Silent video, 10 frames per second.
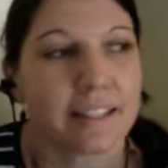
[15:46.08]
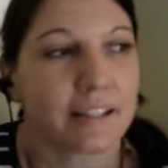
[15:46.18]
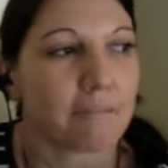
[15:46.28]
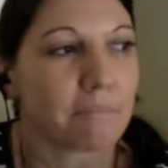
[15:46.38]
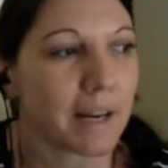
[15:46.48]

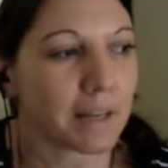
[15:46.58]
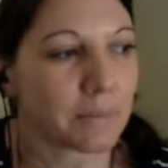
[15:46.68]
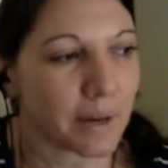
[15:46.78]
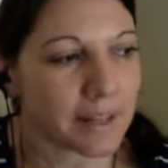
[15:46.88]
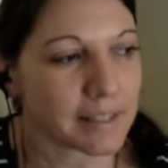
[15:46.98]

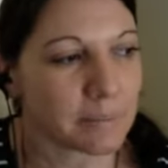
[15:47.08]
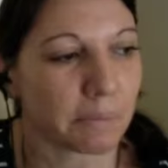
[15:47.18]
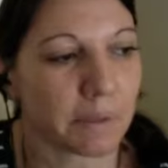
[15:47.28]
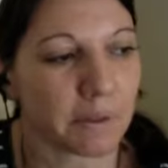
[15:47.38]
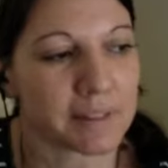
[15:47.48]
money-wise it's
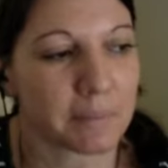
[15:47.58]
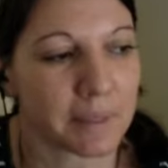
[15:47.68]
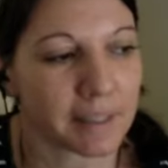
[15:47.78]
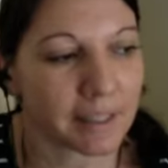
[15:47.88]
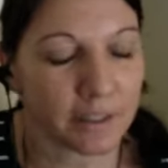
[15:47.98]
probably not
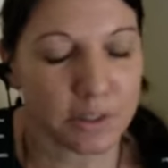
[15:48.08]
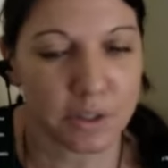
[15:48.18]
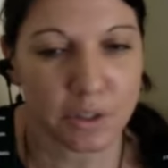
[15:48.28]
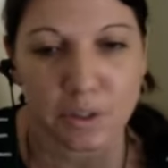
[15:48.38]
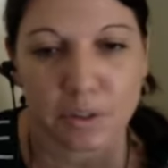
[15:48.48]
something they're going to
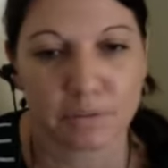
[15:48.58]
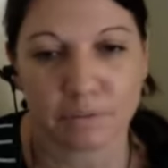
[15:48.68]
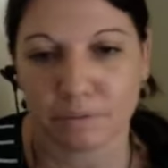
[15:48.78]
do